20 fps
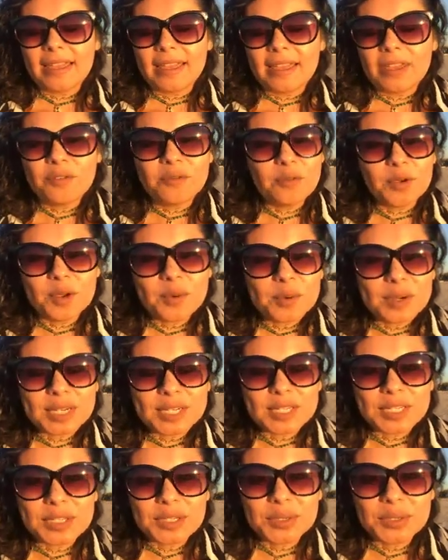If we were
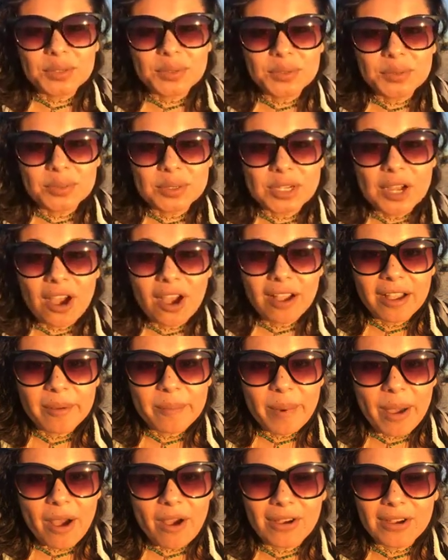to talk
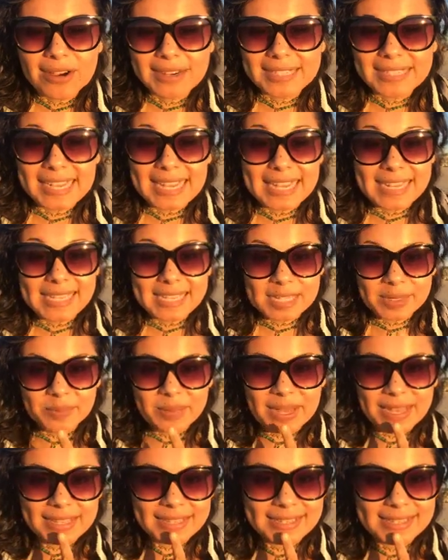about our taste
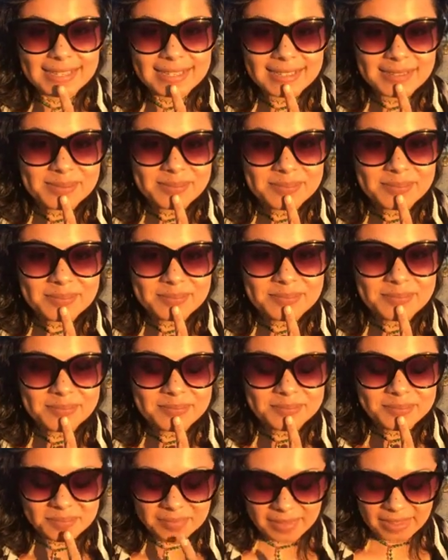buds
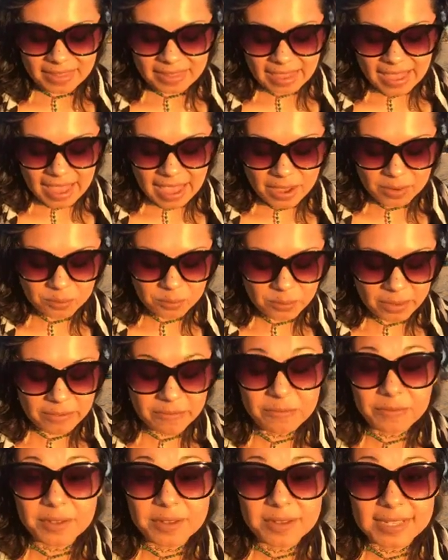and what
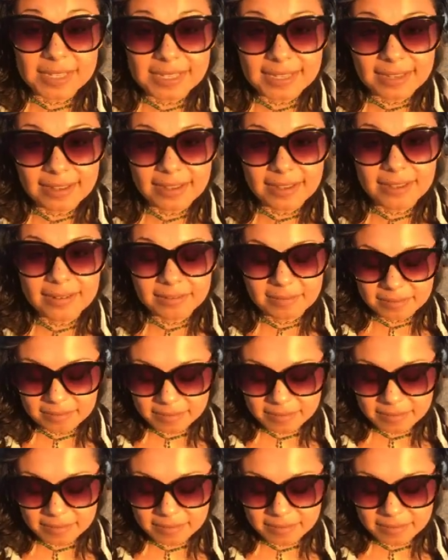feels good,